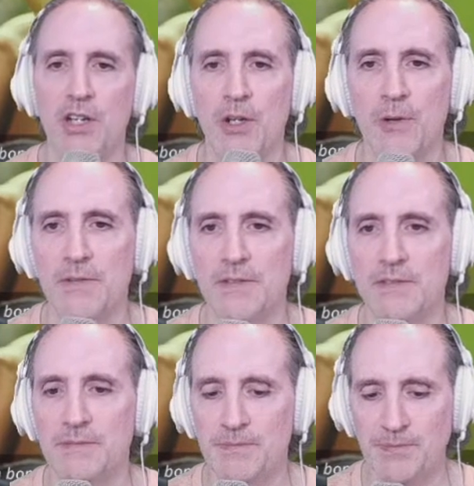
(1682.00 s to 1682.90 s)
Remind
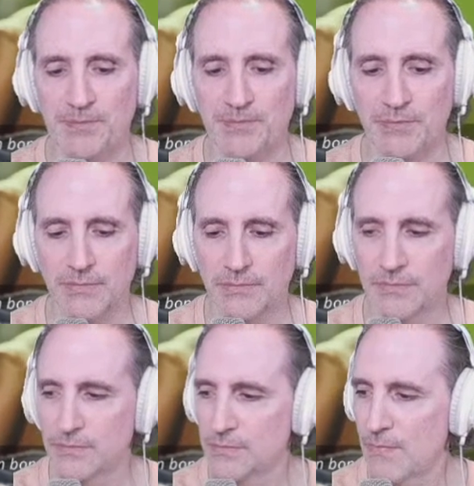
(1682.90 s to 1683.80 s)
the people what
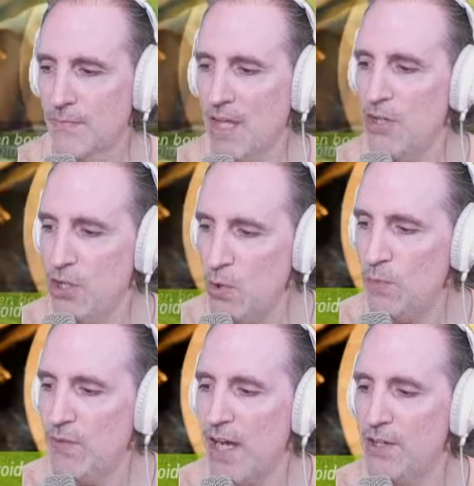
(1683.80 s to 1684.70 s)
I have. Please. And
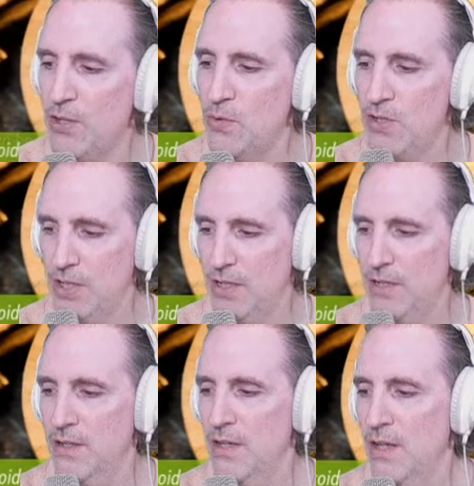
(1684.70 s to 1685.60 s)
you've got Houston.